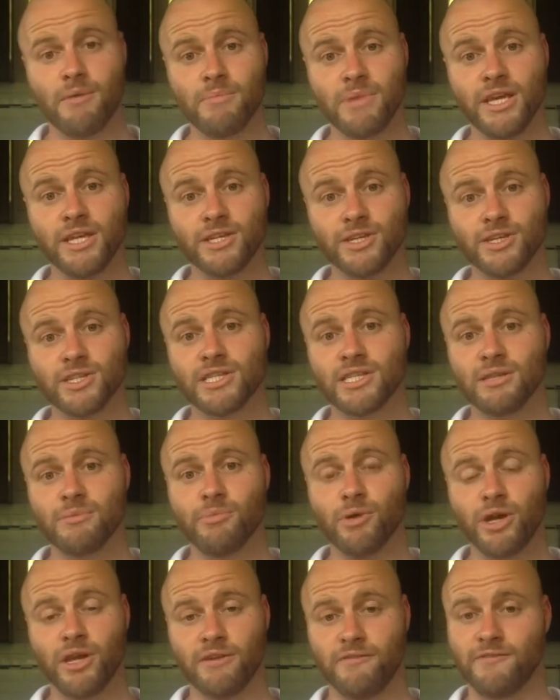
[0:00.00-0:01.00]
issues in the
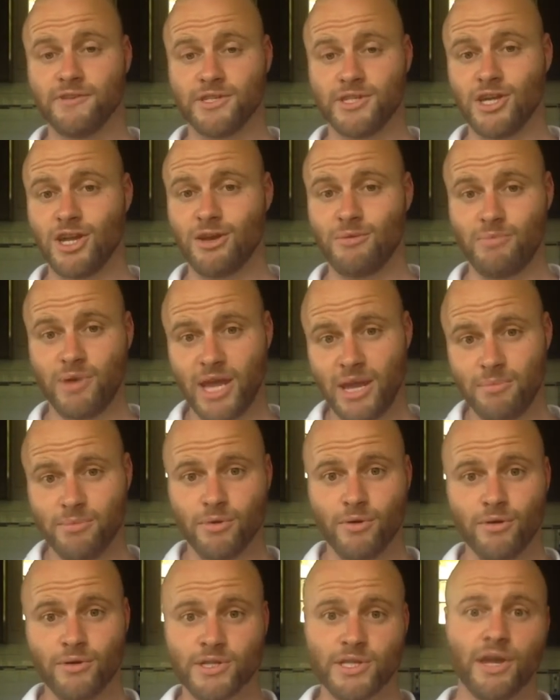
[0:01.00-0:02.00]
body for certain
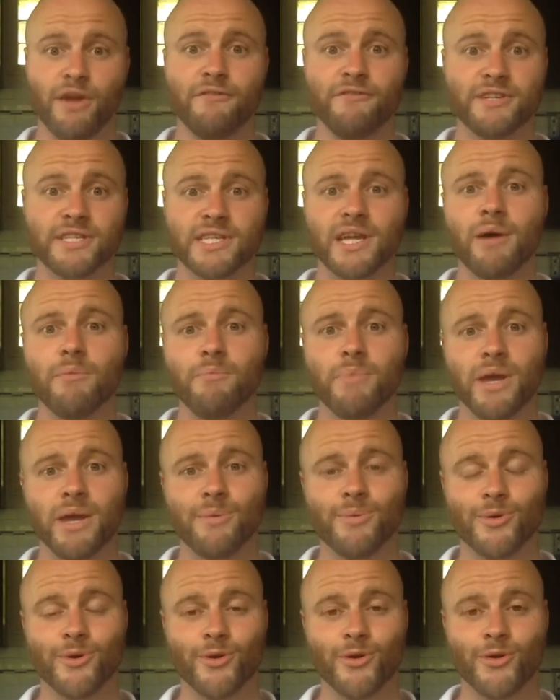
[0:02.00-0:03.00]
people. So for some
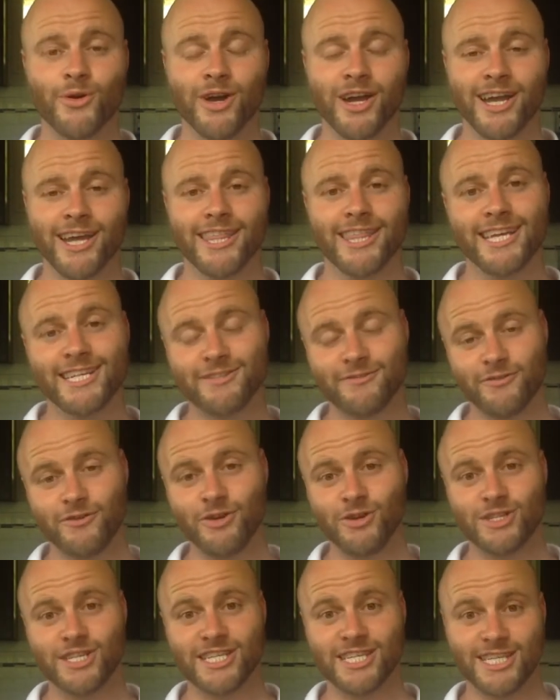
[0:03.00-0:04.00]
people, these
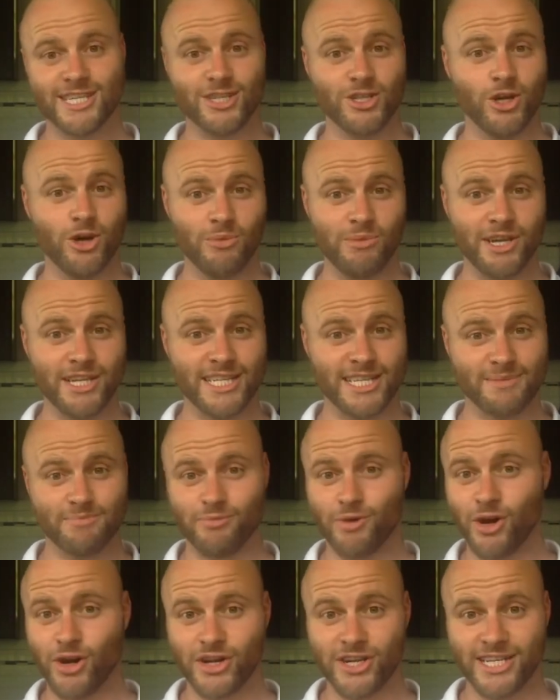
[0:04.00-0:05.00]
foods are just normally just
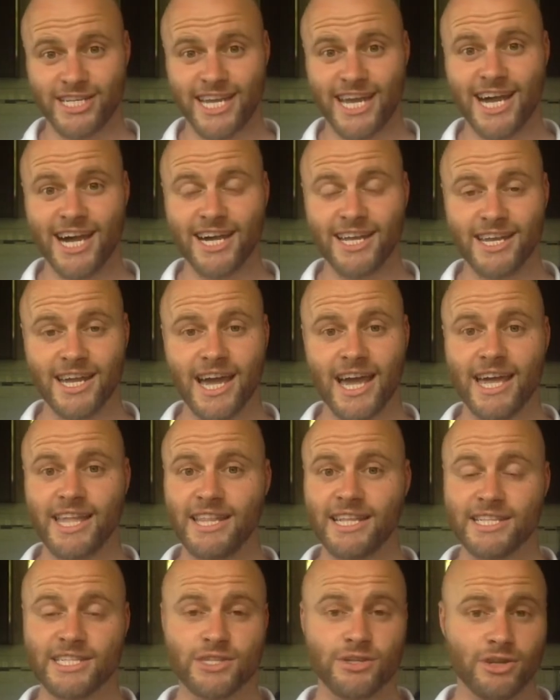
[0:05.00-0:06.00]
broken down and
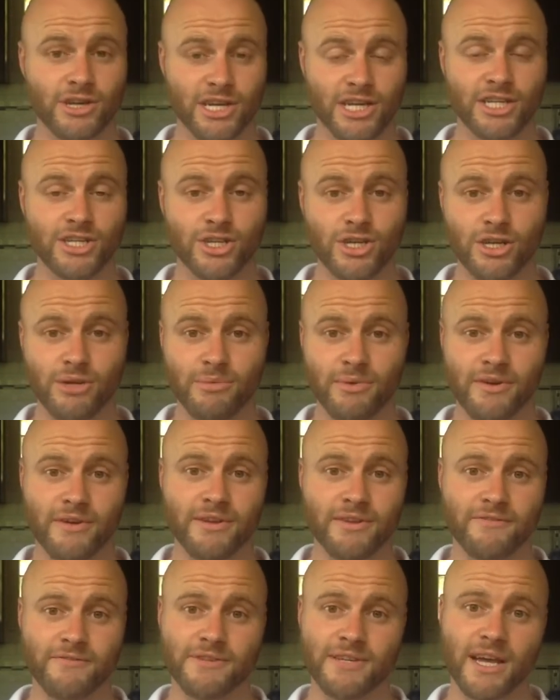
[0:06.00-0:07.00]
it's not an issue,
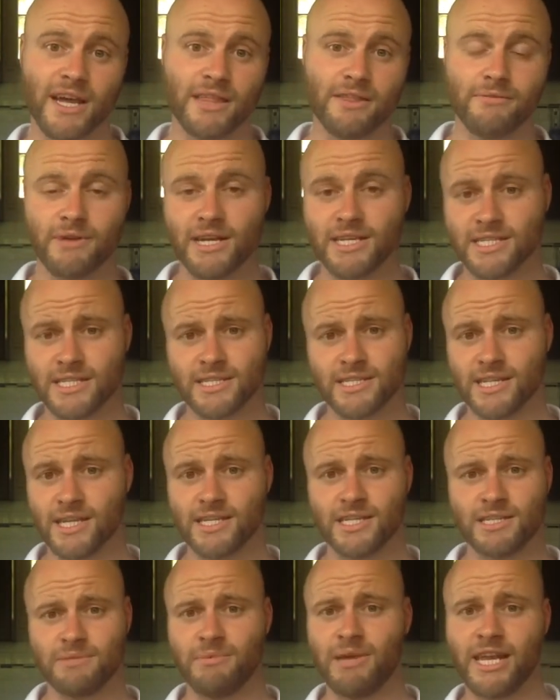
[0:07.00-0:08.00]
but for other reasons
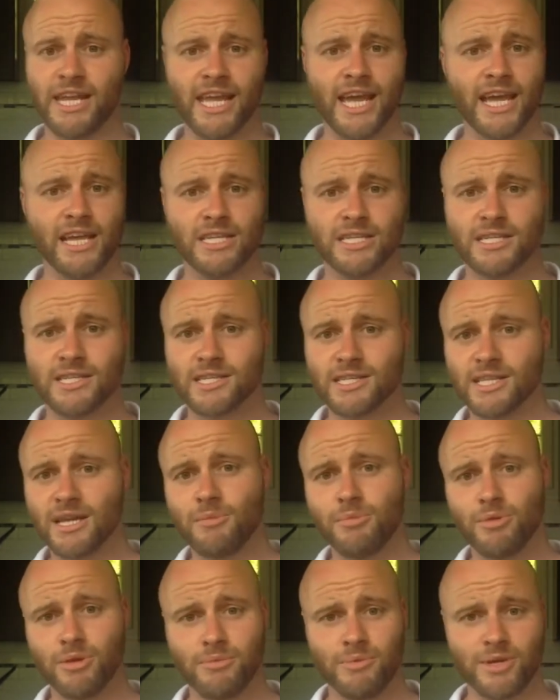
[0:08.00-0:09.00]
such as medication,
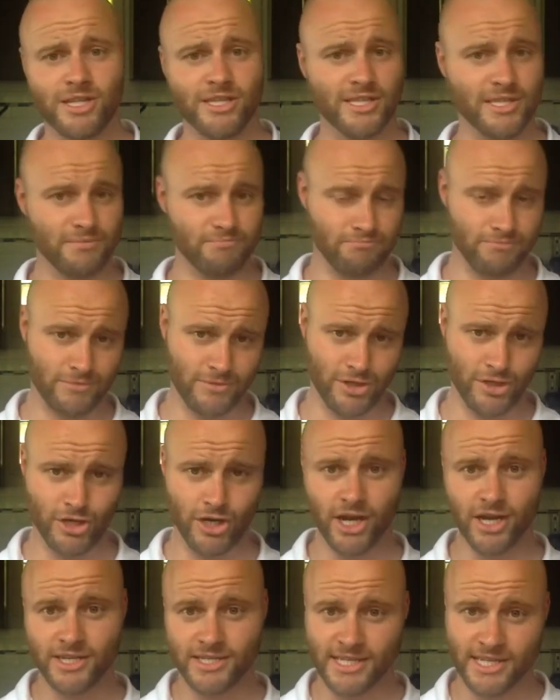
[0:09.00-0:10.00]
supplements, who
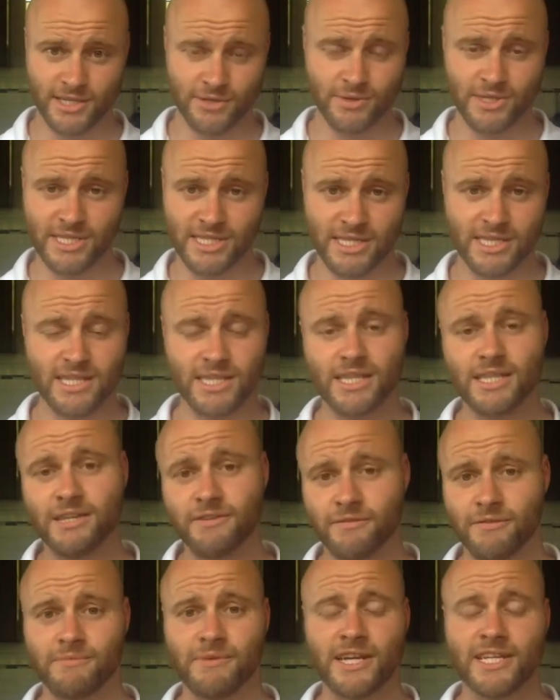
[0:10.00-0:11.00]
knows, there's always
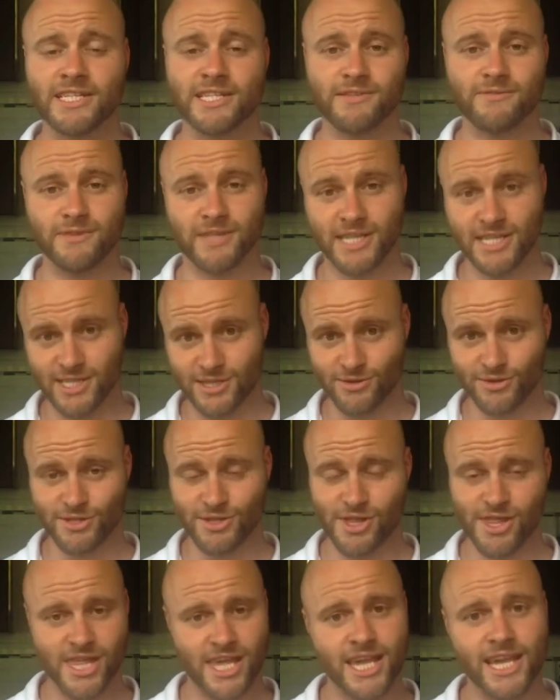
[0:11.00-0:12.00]
different reasons for these sorts
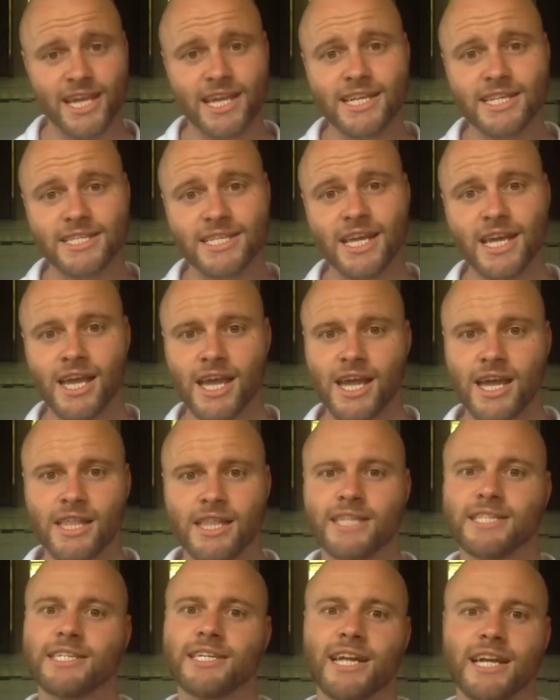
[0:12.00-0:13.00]
of things.
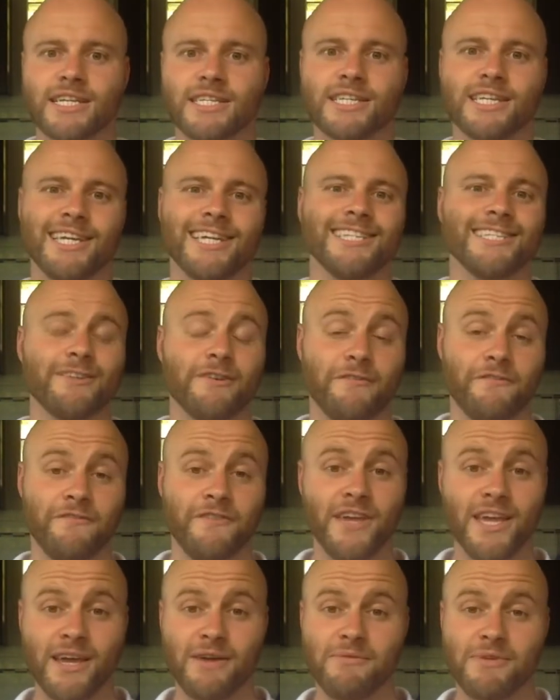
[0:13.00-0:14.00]
This can actually
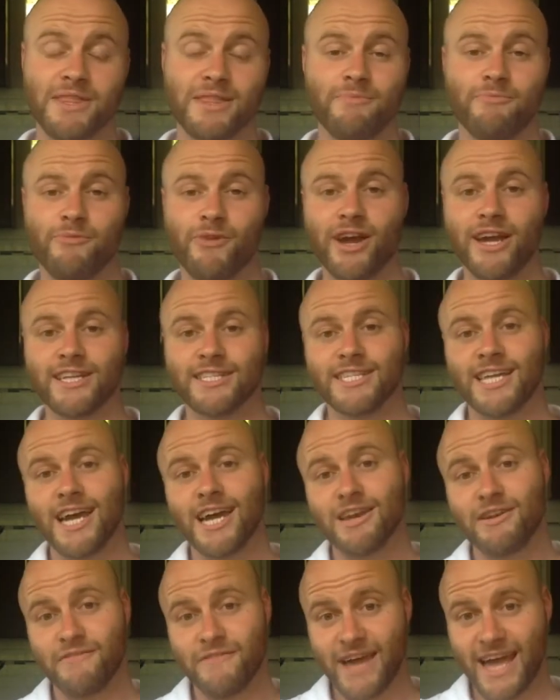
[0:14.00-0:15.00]
interfere with the
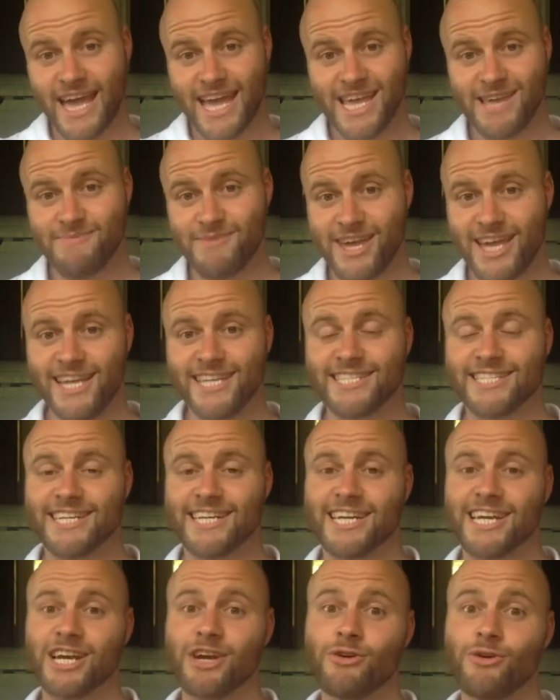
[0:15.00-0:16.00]
breakdown of amines and it can